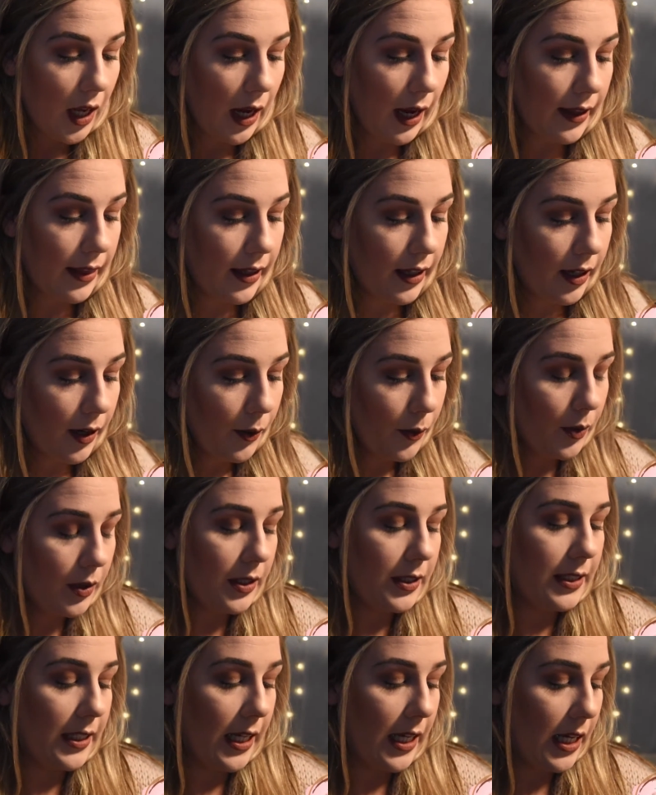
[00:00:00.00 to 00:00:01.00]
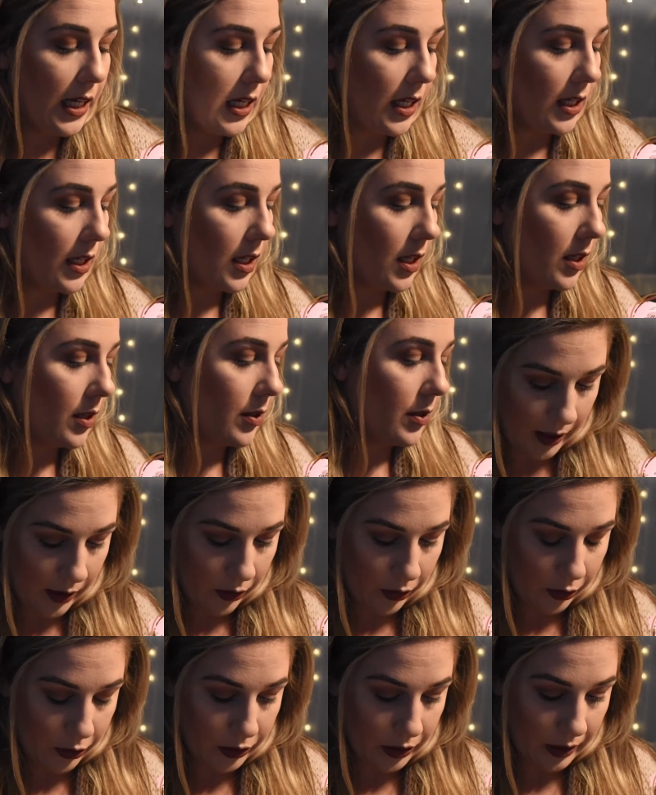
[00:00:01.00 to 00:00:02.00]
I think I want to take
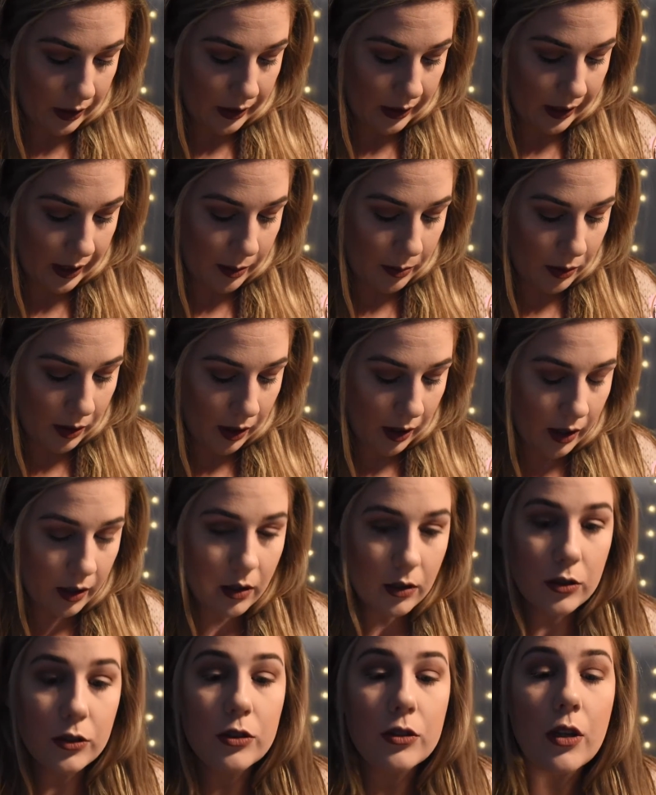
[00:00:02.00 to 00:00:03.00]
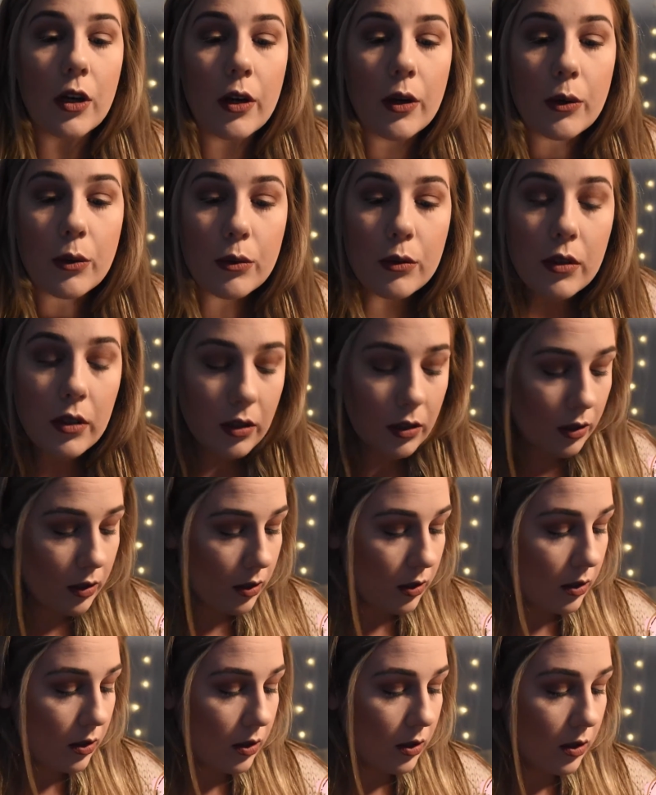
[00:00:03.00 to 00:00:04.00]
either Libra or Jode.
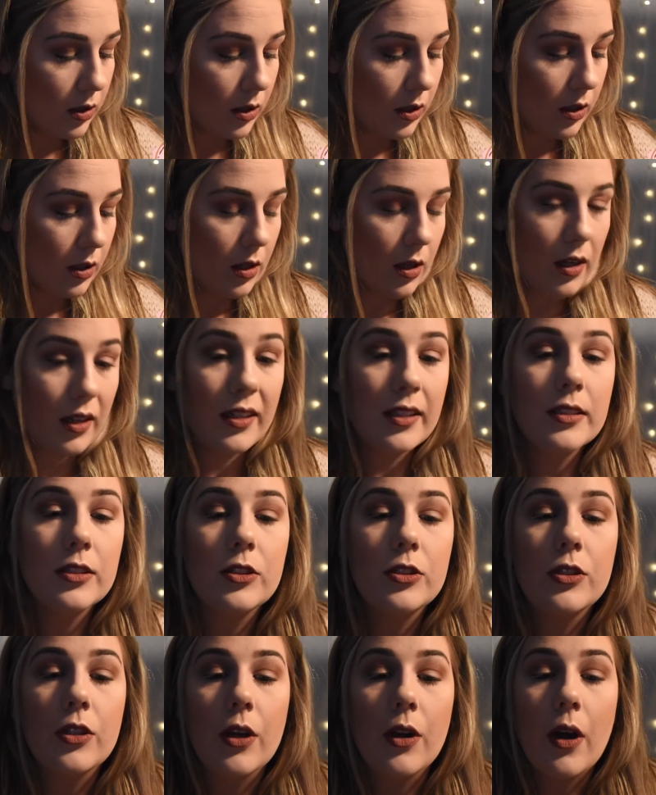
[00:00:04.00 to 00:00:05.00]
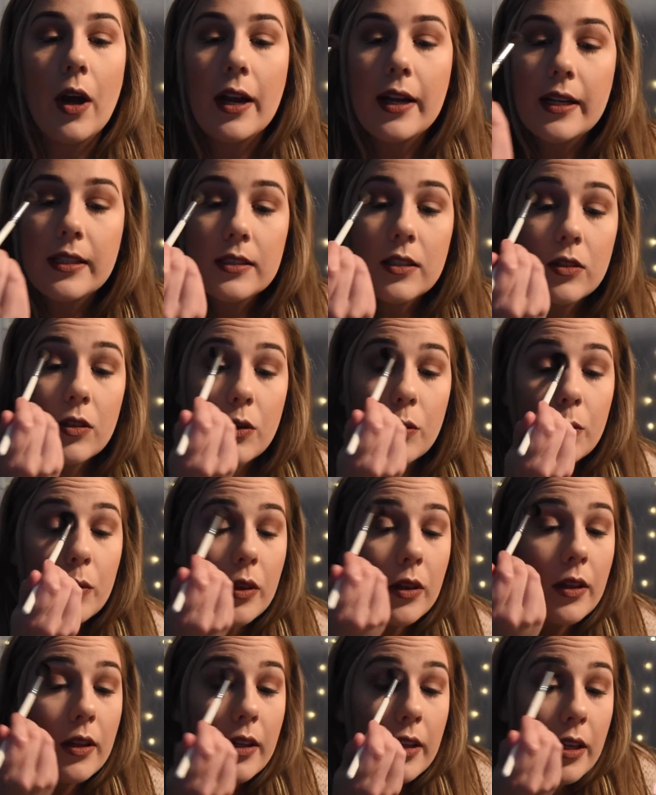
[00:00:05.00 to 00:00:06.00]
I guess I'll go
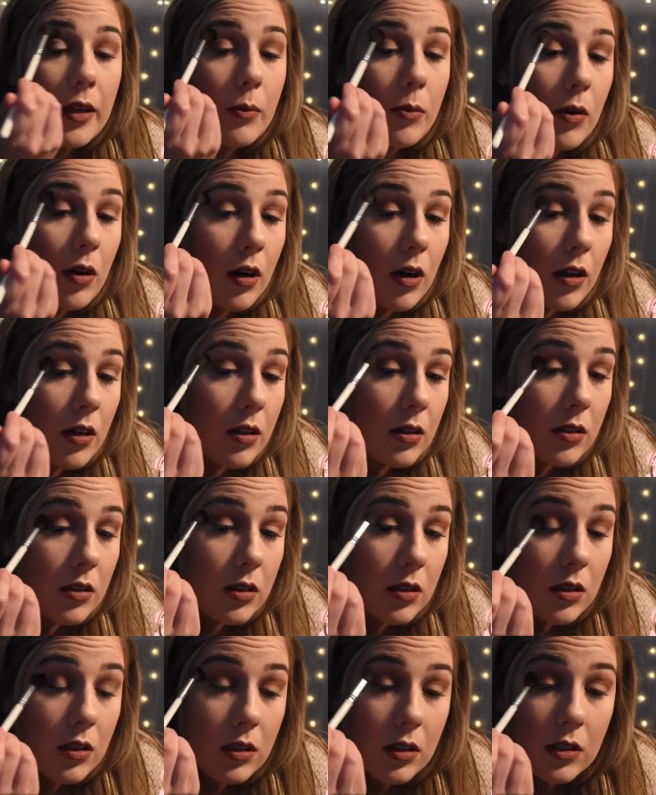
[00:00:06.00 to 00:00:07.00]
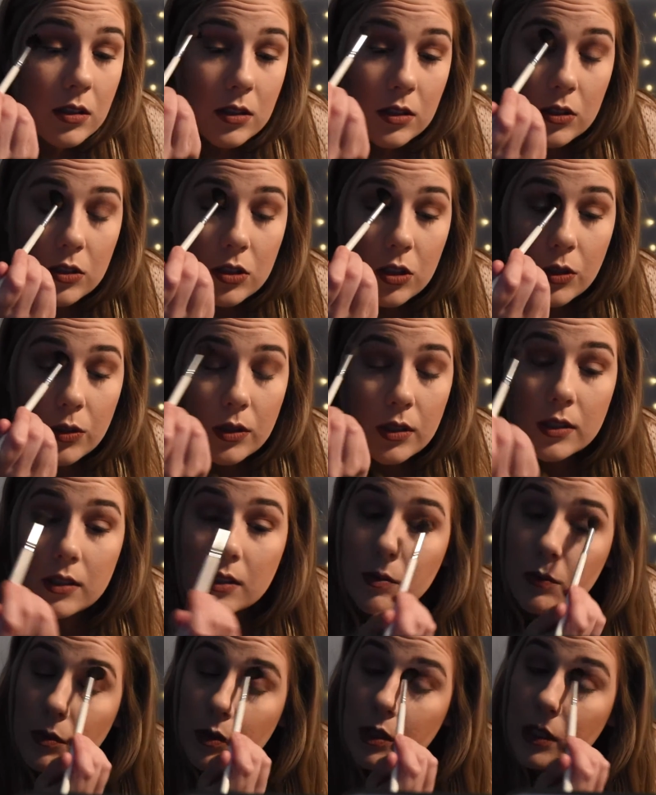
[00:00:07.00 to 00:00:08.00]
with Libra because Jode
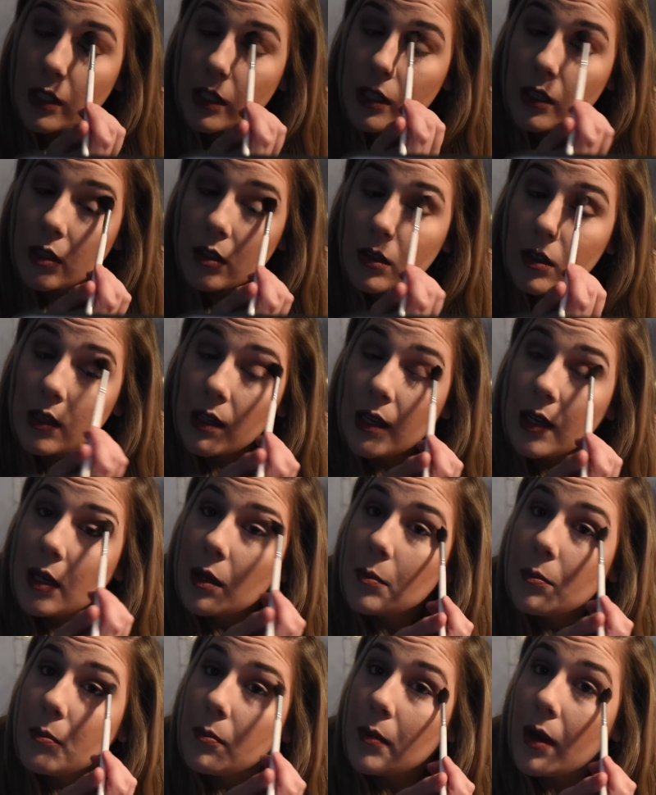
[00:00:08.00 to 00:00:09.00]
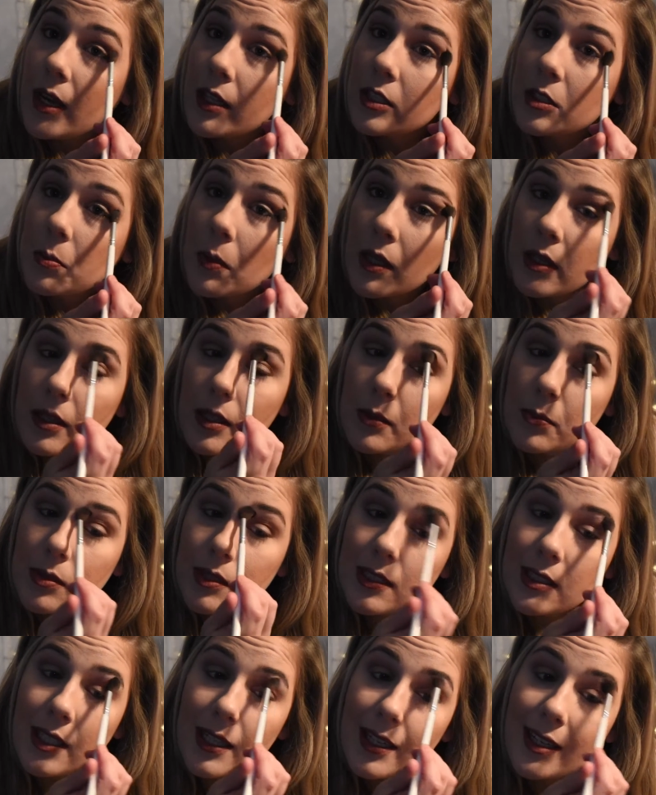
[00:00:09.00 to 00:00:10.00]
doesn't really match my
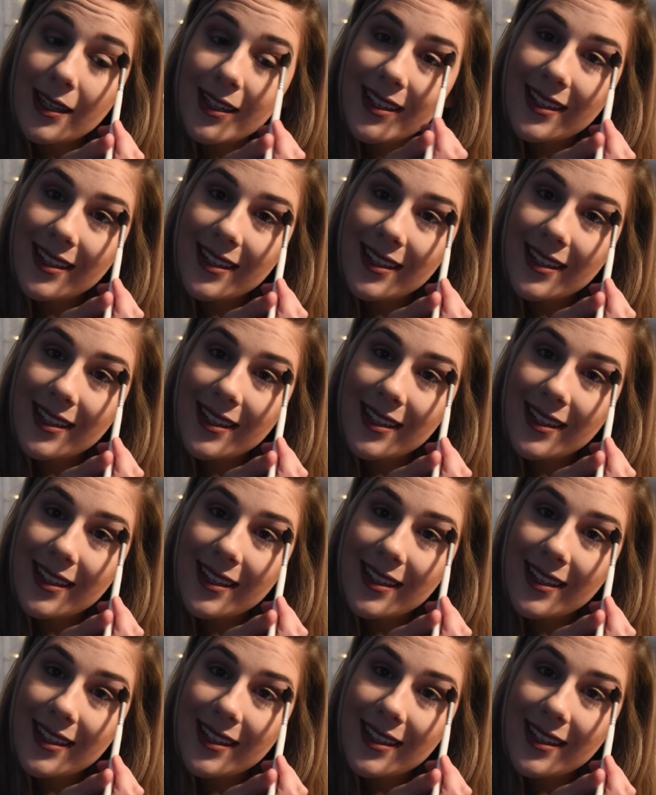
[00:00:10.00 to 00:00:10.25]
lipstick.